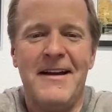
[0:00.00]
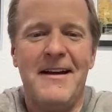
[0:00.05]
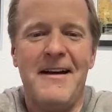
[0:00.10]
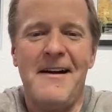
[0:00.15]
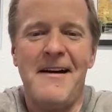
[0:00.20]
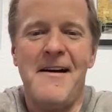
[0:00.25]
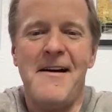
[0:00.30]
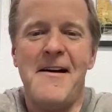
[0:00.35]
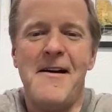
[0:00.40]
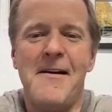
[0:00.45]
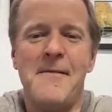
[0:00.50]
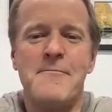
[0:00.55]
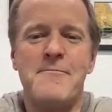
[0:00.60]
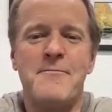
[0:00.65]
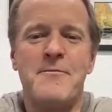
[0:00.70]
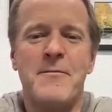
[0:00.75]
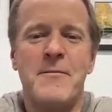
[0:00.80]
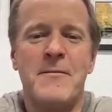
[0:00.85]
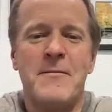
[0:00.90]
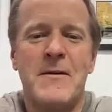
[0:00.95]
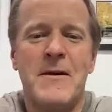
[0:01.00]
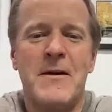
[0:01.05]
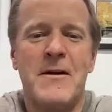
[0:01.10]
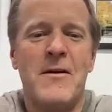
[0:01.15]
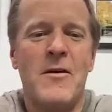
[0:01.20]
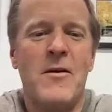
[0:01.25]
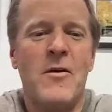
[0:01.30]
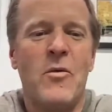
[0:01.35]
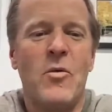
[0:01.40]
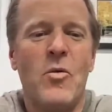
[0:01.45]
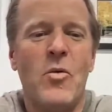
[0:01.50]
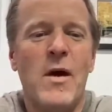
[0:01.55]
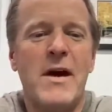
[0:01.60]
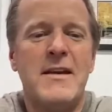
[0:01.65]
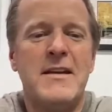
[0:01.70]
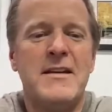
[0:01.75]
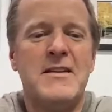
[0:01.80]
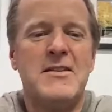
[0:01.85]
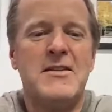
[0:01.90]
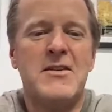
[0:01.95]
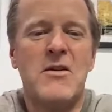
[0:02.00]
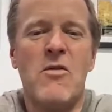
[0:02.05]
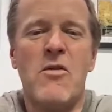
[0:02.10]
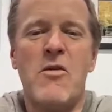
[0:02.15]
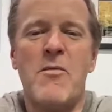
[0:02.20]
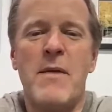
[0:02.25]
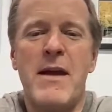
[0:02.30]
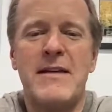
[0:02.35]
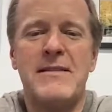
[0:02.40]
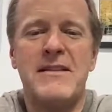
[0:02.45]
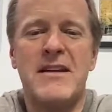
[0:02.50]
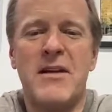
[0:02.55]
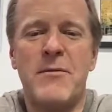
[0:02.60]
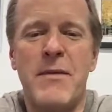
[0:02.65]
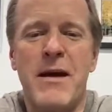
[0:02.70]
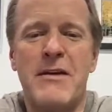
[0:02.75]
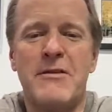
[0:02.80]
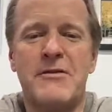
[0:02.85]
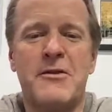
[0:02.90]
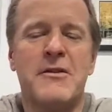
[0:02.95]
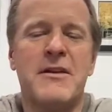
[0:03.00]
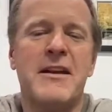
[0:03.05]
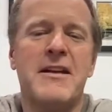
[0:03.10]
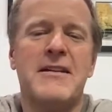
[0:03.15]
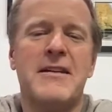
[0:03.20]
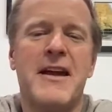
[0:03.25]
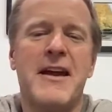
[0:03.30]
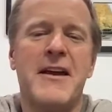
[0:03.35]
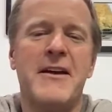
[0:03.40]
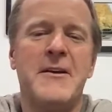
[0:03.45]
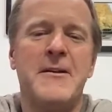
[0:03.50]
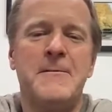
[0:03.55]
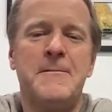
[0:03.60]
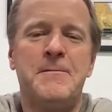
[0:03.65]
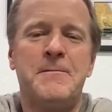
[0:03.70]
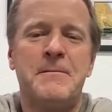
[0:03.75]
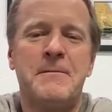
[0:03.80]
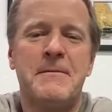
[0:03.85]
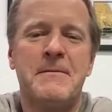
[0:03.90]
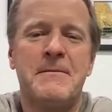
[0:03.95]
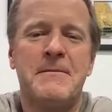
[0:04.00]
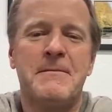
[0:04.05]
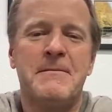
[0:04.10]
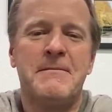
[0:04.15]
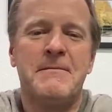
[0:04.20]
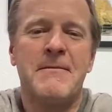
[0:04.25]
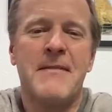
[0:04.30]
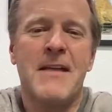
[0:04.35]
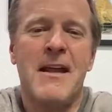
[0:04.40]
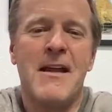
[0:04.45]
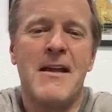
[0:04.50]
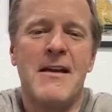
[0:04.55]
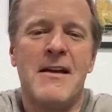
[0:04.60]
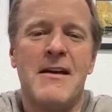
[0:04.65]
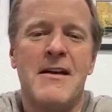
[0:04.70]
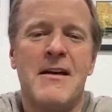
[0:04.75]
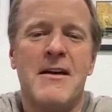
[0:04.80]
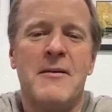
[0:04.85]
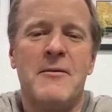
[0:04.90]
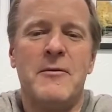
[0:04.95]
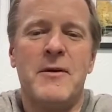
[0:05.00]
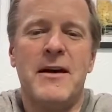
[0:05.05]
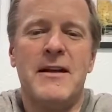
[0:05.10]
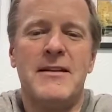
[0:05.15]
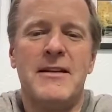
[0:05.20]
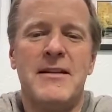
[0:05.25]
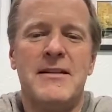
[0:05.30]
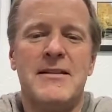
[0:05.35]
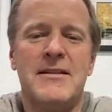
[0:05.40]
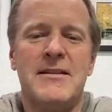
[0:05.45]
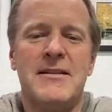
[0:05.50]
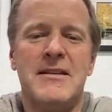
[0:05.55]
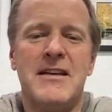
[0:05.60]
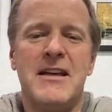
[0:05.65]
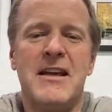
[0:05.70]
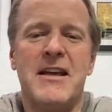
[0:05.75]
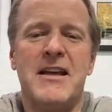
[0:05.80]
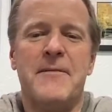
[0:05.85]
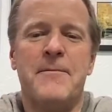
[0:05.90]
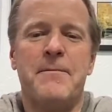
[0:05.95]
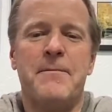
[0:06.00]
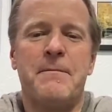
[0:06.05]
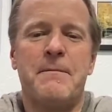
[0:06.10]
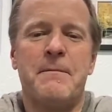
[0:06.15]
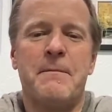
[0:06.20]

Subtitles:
What is so amazing about turkey tail? Well, let's see.